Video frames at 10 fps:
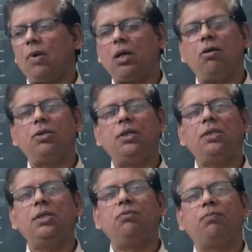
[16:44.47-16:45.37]
my question
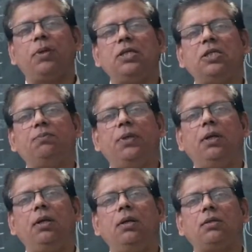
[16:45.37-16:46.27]
is,
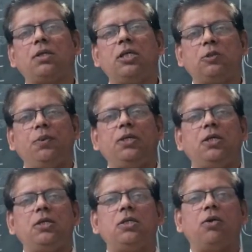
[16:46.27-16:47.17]
principal's
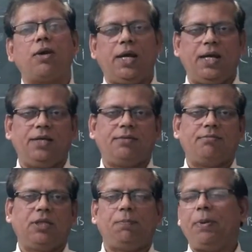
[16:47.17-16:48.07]
speech is in your hand.
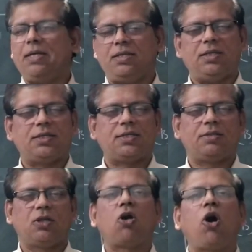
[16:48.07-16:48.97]
The
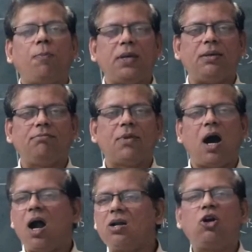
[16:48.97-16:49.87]
passage, the copy,
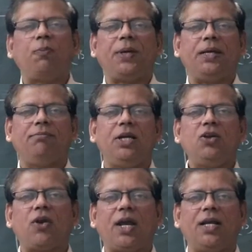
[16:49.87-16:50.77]
hard copy
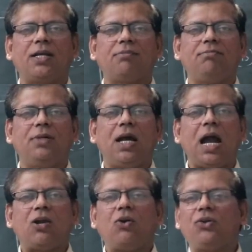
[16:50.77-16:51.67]
in your hand.
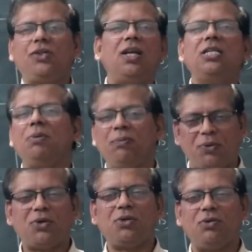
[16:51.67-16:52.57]
And question is
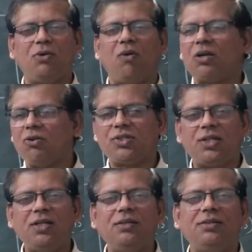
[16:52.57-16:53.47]
before you. What
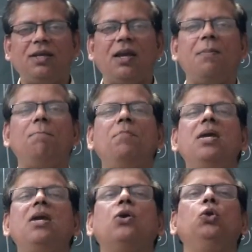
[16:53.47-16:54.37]
question?
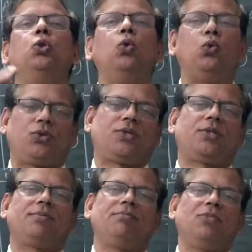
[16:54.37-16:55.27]
Make
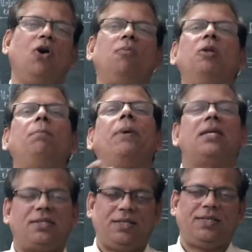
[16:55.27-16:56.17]
notes of the
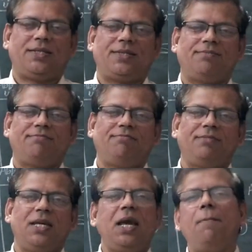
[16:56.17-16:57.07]
passage.
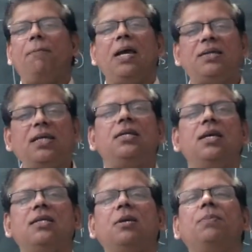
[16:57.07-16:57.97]

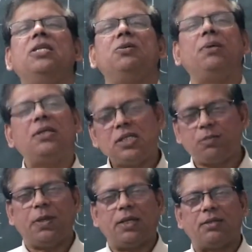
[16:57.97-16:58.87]
Passage is the principal's
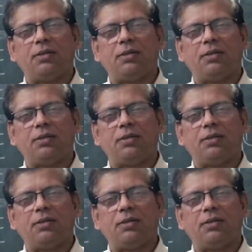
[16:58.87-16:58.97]
speech.